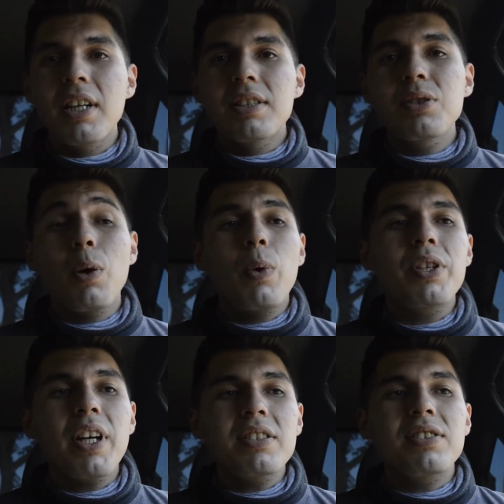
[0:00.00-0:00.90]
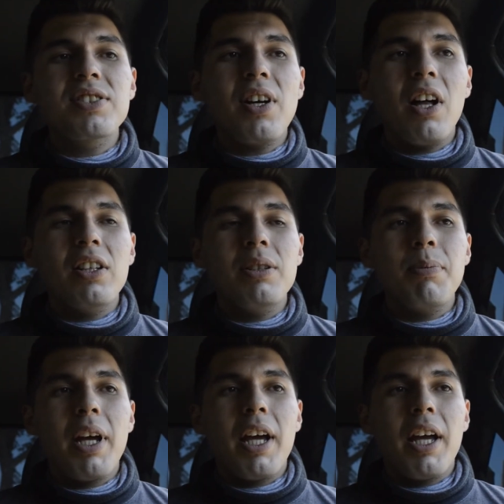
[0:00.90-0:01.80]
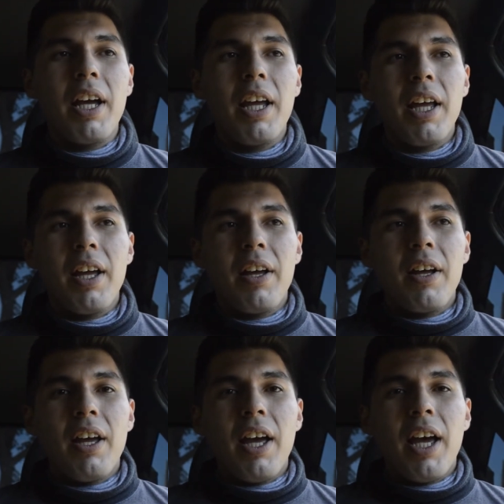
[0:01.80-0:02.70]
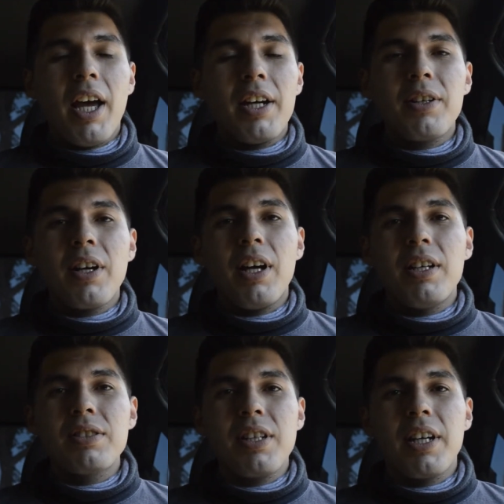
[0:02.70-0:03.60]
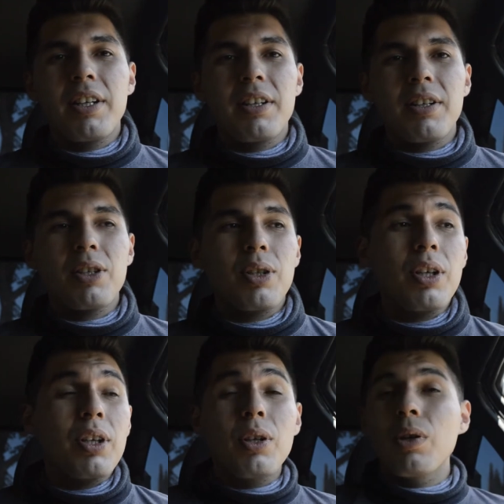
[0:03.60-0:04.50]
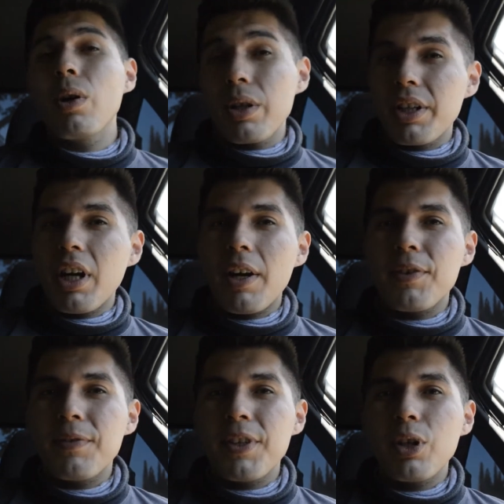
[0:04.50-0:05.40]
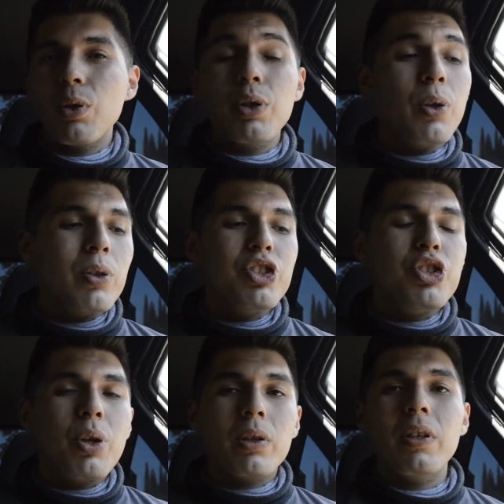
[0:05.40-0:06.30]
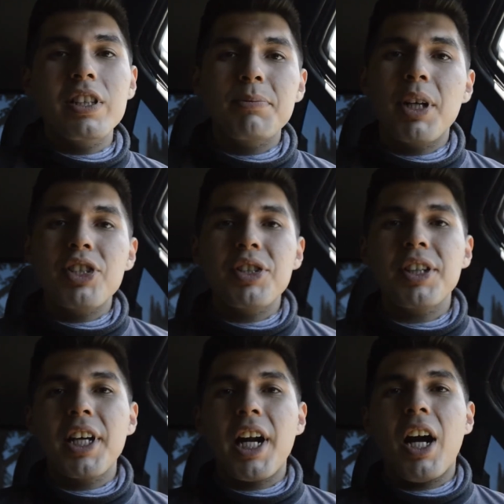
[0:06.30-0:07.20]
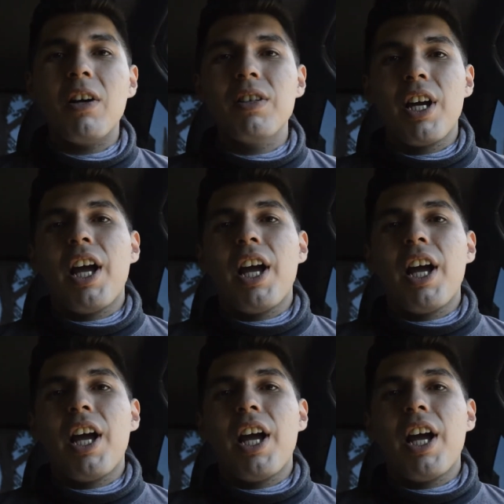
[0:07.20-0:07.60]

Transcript: So when you guys install them and you guys go to get off your vehicle, you don't struggle as much to get out.